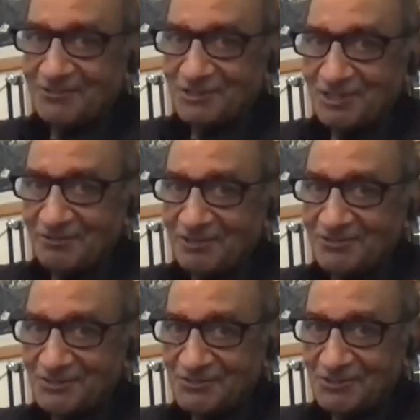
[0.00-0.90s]

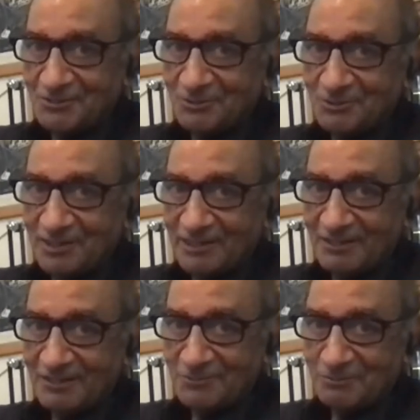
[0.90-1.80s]
issue that
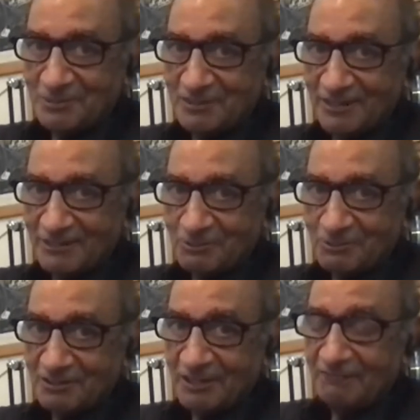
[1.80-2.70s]
needs to be dealt with
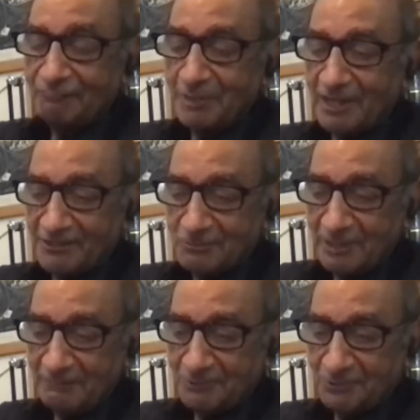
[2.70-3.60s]
if we are to
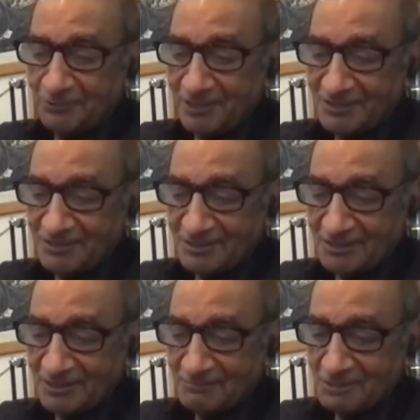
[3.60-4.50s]
make progress in
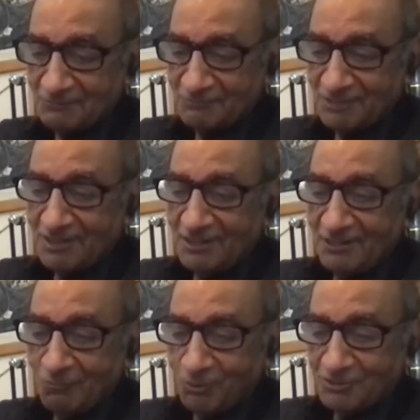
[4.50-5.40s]
terms of
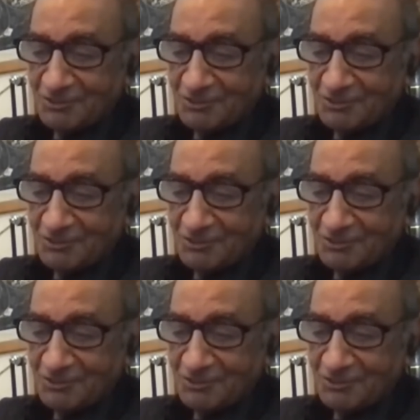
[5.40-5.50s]
water.